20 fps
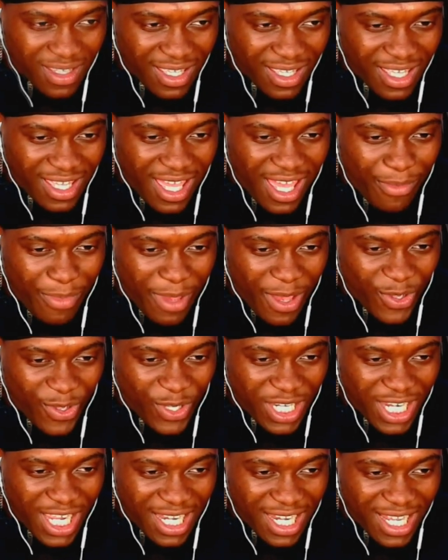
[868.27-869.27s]
Yeah, about your
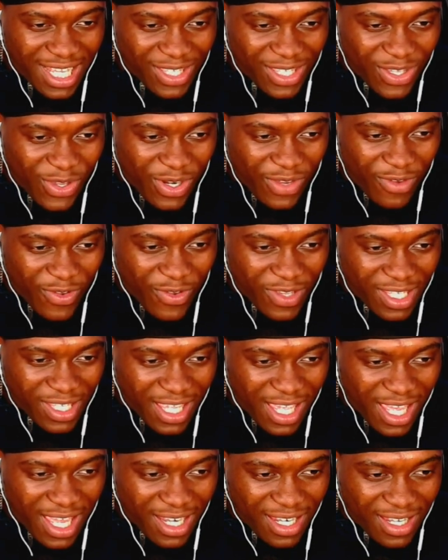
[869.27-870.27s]
dad. That's the only request he
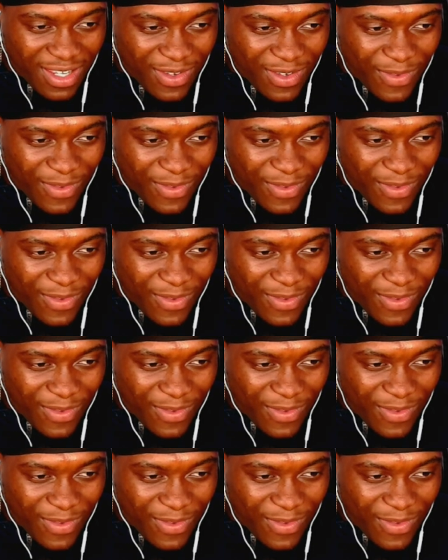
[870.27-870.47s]
had.